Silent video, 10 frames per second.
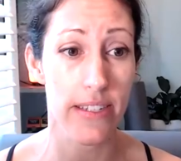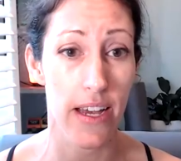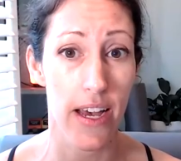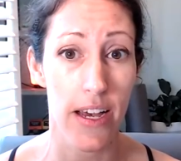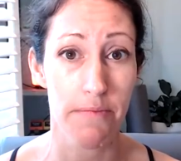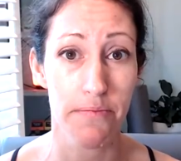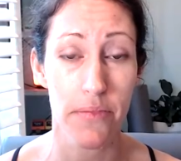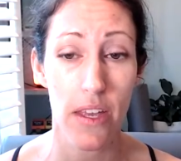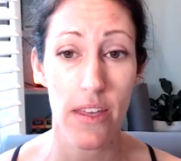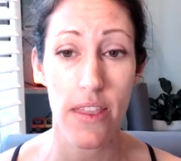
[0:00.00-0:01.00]
um,
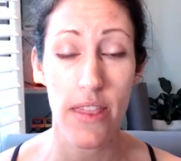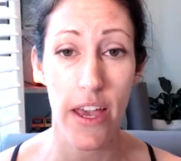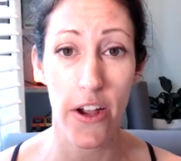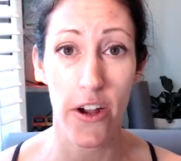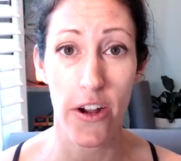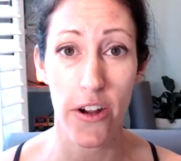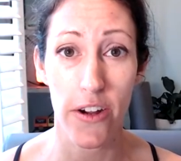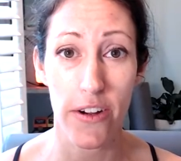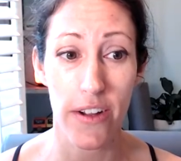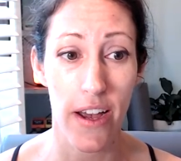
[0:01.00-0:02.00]

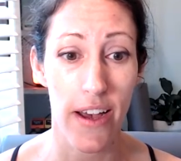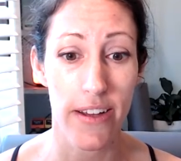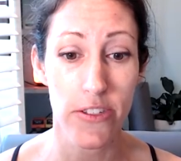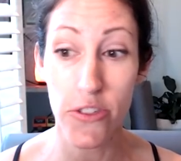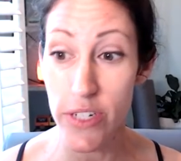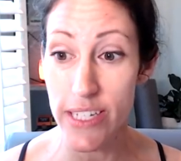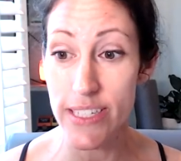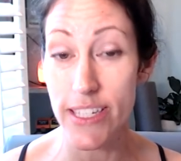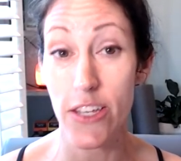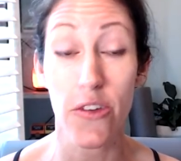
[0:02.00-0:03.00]
their uh,
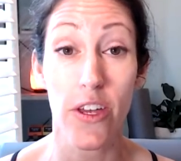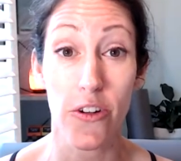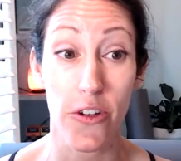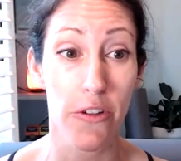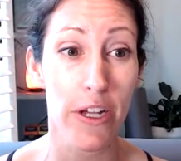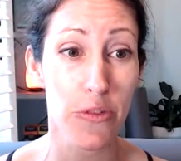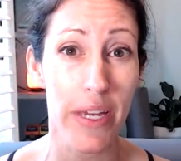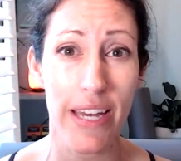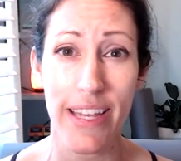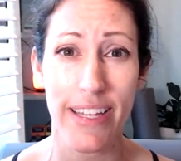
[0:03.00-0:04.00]
students, like, you can early
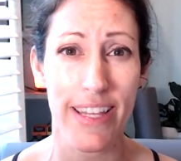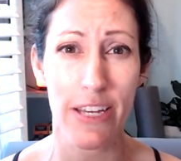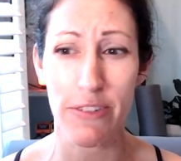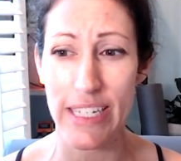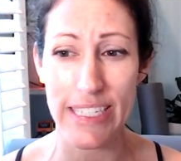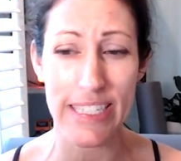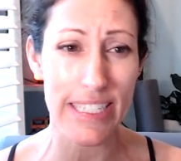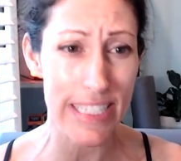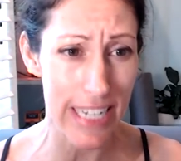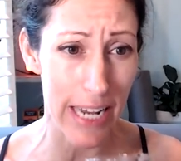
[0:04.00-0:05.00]
graduate. I think it was like
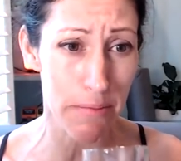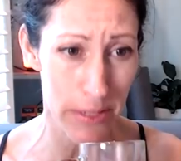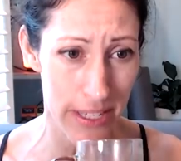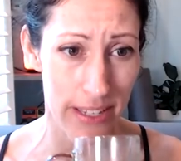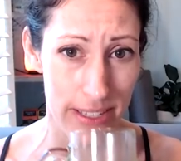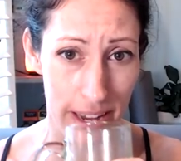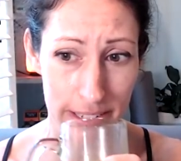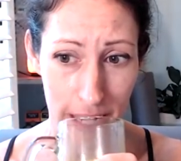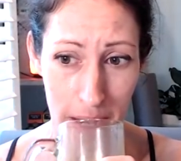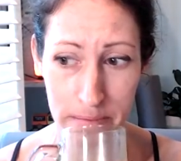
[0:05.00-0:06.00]
69% signed
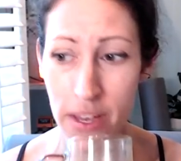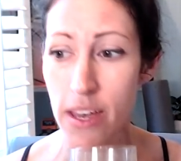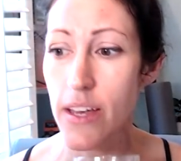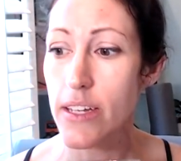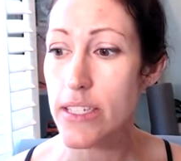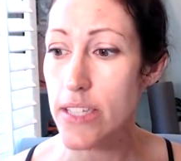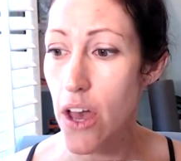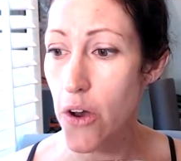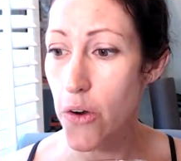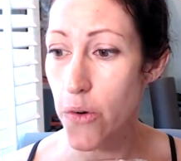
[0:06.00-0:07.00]
up
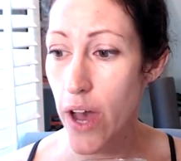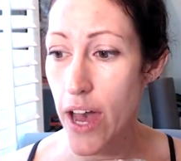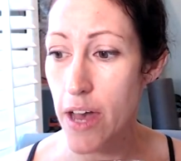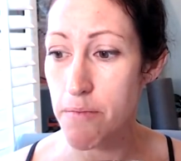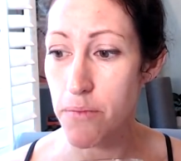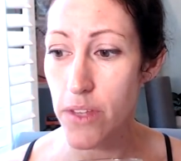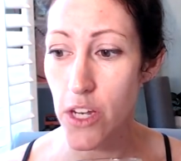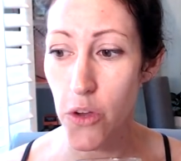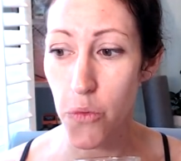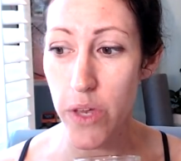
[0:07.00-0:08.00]
so, um, you
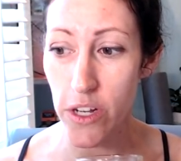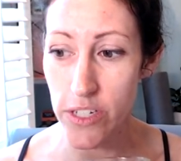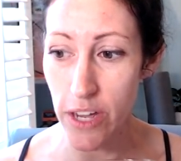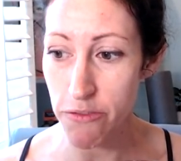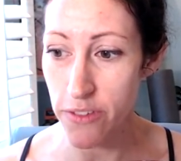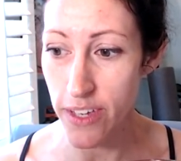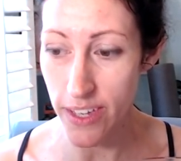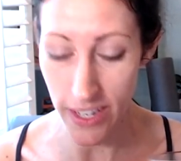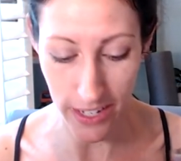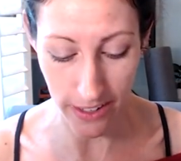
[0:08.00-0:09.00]
know, we are definitely
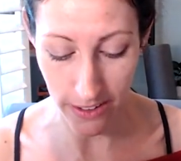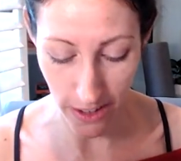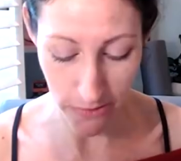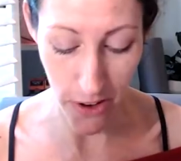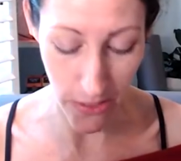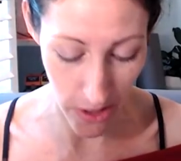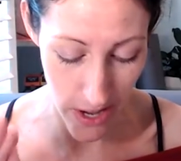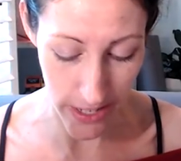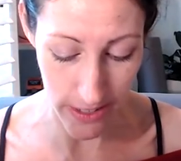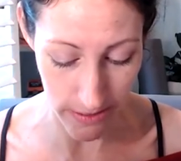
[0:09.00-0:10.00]
getting a front
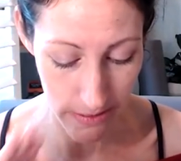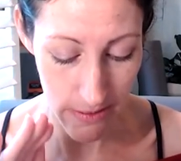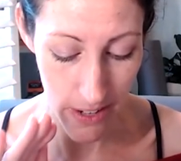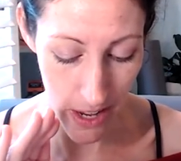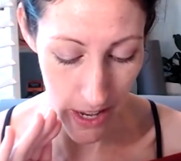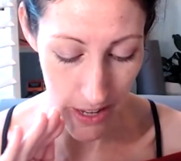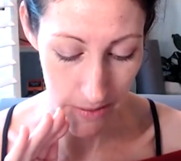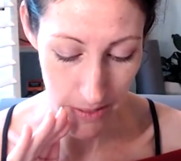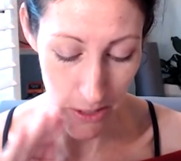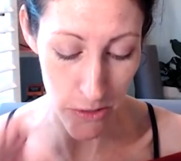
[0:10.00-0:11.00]
line. Uh,
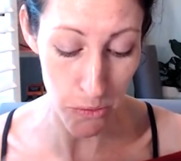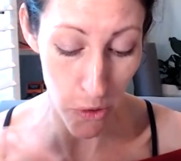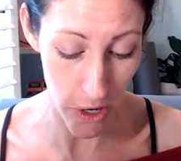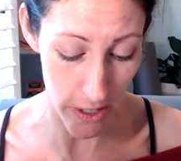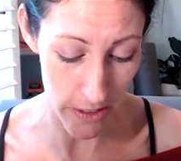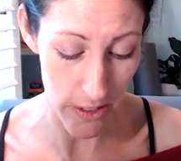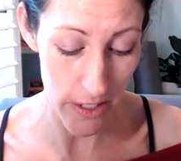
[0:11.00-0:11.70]
there's more